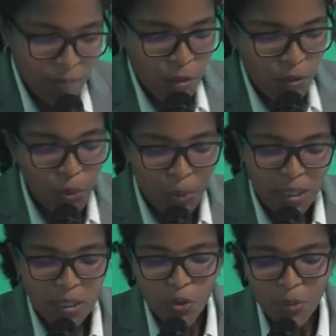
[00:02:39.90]
So we
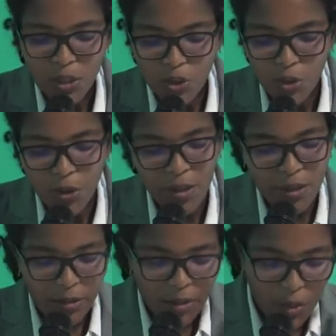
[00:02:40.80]
need to ensure that
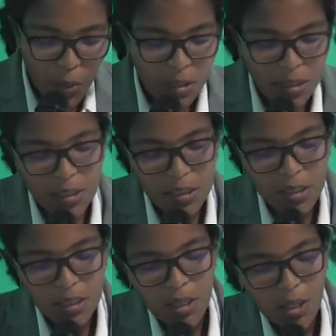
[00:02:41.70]
there is
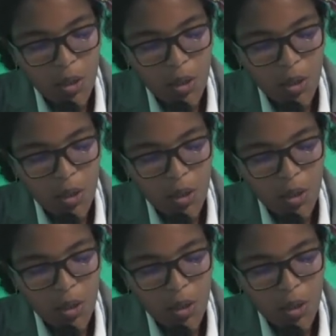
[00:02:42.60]
quantity,